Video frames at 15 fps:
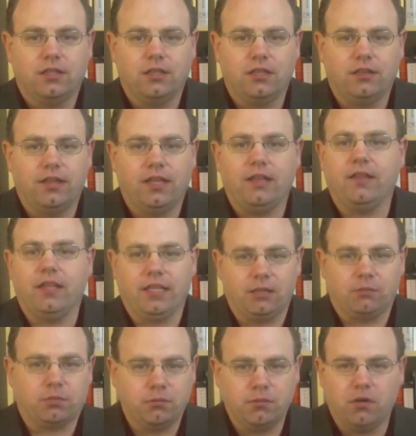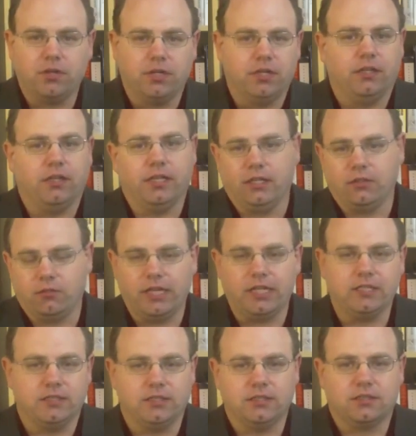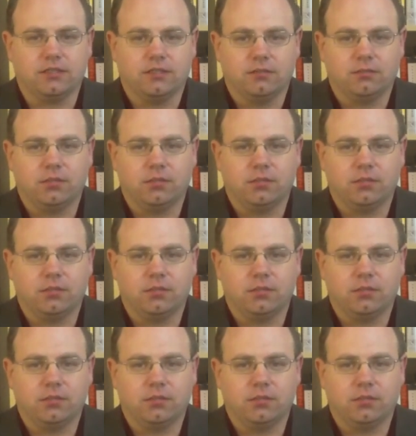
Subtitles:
and then they get promoted and they get raises.